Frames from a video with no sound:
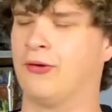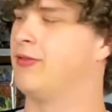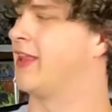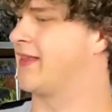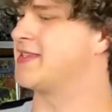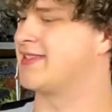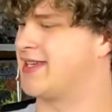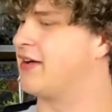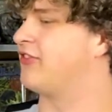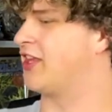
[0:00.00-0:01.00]
Like, this is
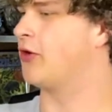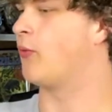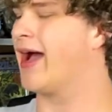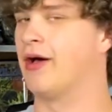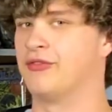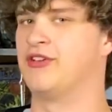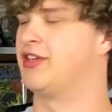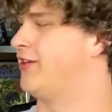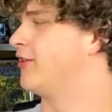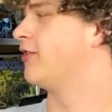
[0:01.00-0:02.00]
definitely a wow
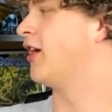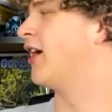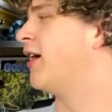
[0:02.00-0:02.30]
figure.